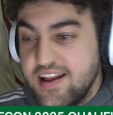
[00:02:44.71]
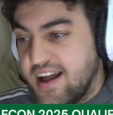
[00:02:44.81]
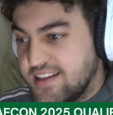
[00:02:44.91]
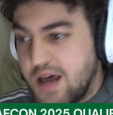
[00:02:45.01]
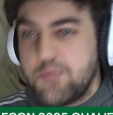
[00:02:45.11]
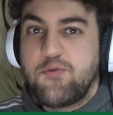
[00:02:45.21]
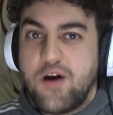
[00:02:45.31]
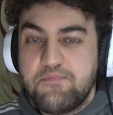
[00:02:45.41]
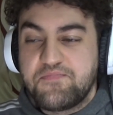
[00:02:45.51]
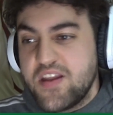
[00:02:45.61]
And then up
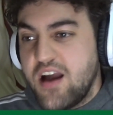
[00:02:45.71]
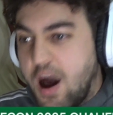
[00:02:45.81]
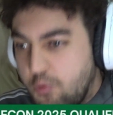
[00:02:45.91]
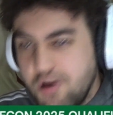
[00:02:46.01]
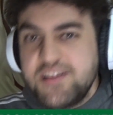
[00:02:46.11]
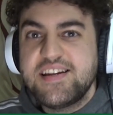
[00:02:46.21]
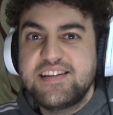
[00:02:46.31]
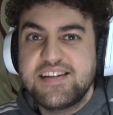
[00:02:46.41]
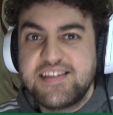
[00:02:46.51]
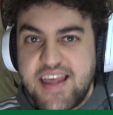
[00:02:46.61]
front, I wanted
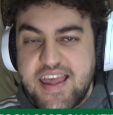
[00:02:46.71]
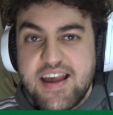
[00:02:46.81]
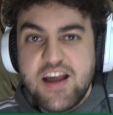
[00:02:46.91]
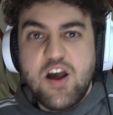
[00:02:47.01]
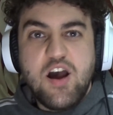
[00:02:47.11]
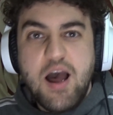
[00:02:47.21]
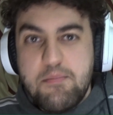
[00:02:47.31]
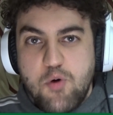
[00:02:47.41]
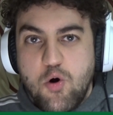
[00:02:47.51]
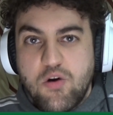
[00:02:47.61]
to see
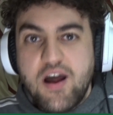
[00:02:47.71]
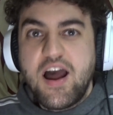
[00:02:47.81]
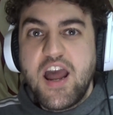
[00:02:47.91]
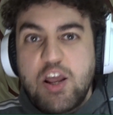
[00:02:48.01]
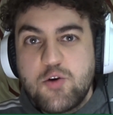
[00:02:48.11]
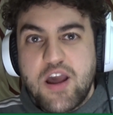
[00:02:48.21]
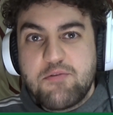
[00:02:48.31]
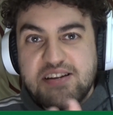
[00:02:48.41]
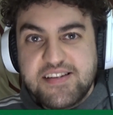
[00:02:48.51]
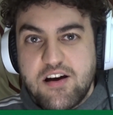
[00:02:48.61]
Amoura and
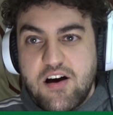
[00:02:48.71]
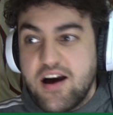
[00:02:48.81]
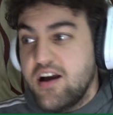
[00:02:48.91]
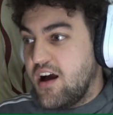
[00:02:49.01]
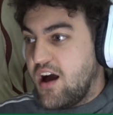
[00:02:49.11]
Gouiri start.